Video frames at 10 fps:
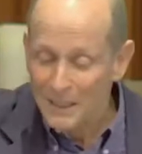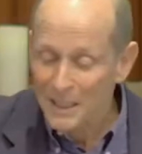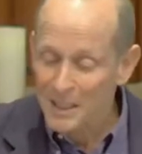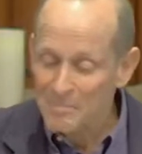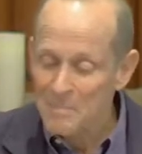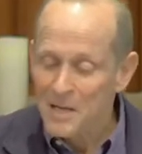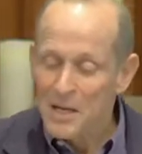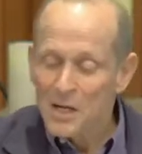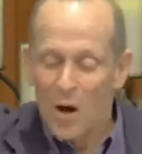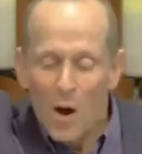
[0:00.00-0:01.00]
him,
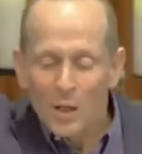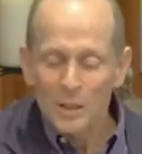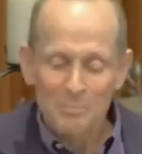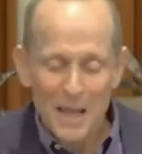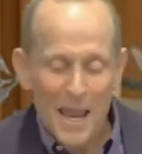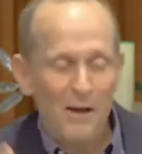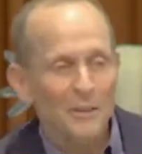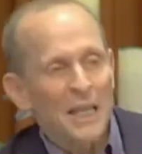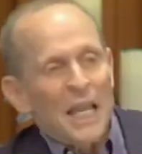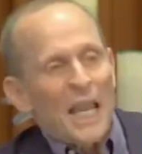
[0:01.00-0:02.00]
called him
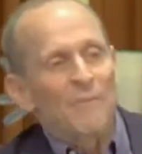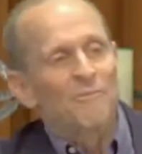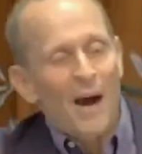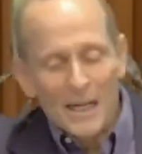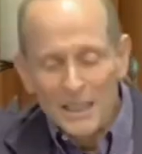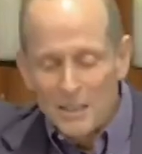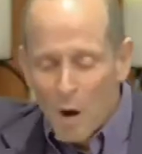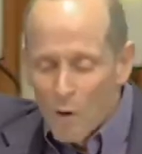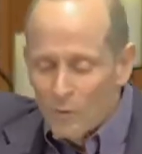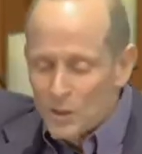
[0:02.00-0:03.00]
down, invited him
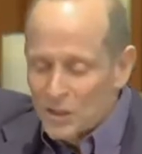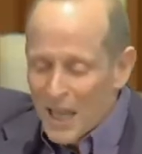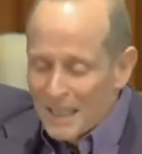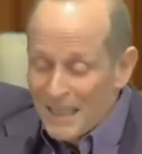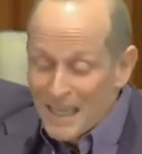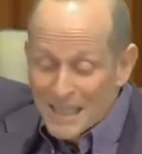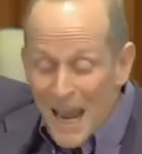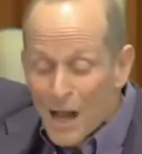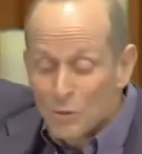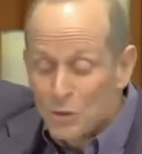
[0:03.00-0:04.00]
over to Zacchaeus'
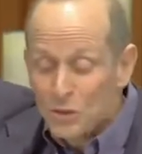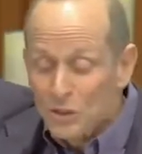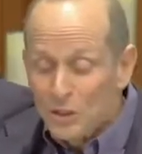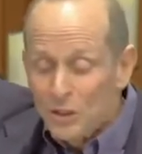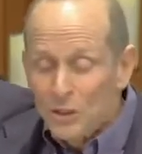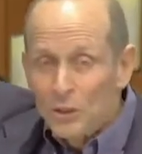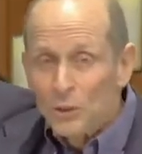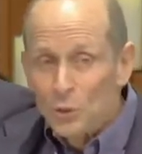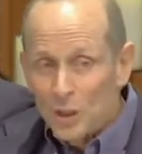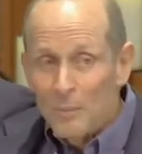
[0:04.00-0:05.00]
house.
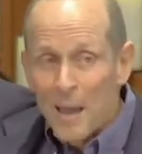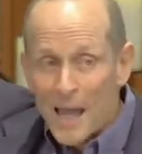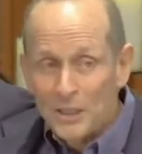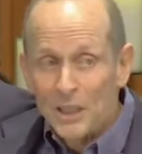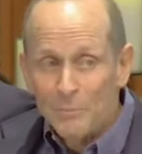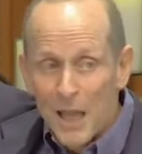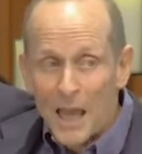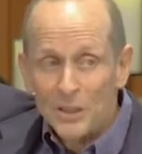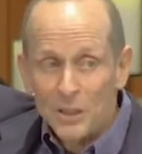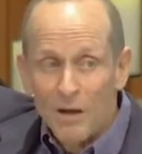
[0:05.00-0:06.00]
You can imagine him
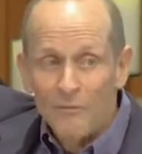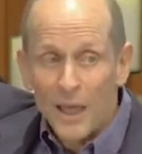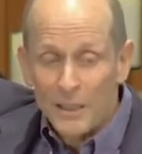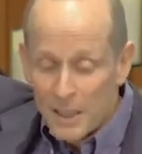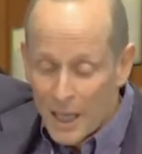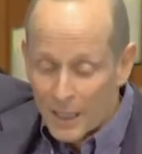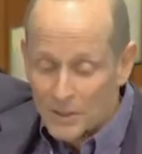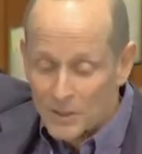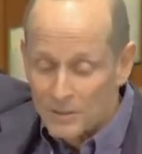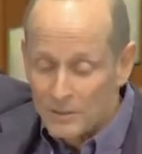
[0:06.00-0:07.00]
dashing off that
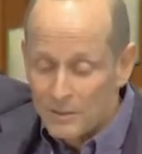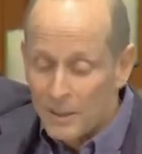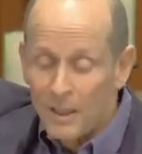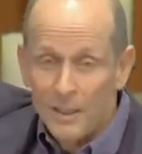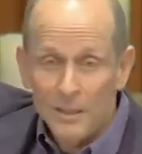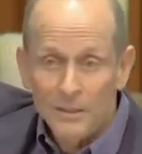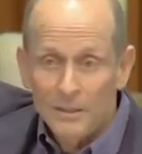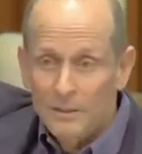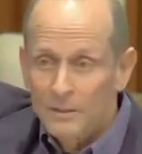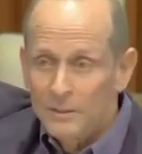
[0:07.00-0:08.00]
text. "Honey,
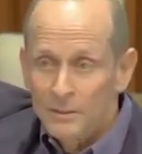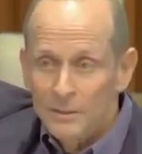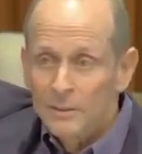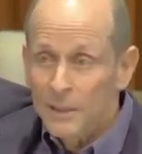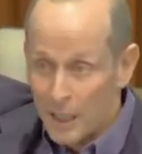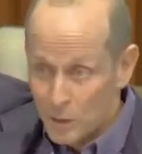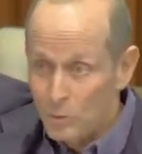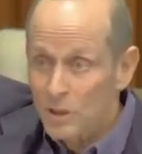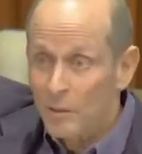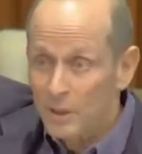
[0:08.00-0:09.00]
guess
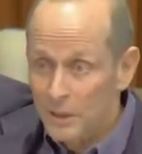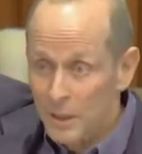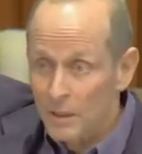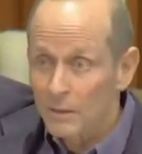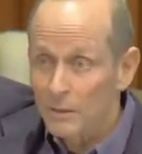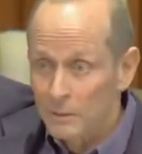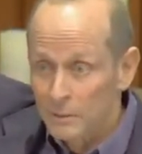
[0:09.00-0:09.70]
who's coming to dinner?"